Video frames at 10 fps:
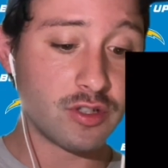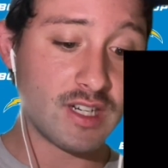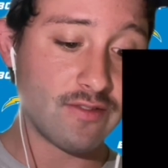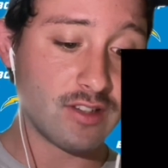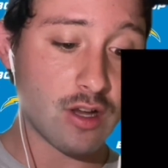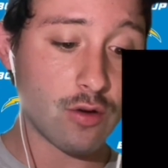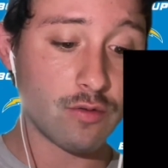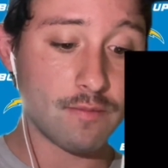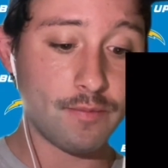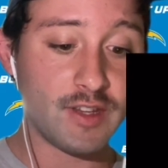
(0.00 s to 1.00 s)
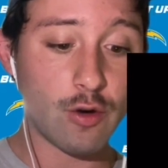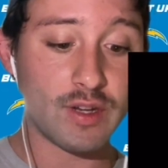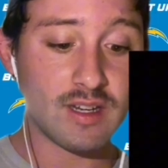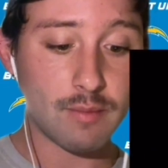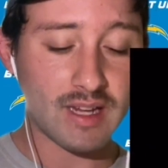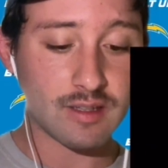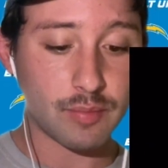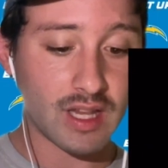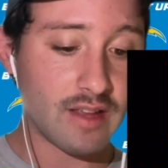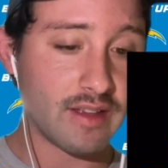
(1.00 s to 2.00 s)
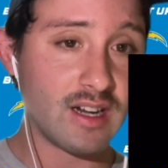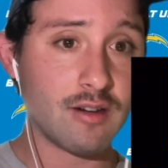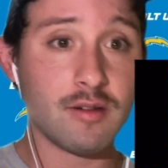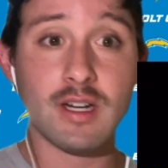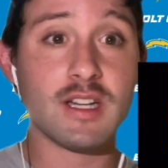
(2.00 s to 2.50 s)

Even though he didn't make the play there,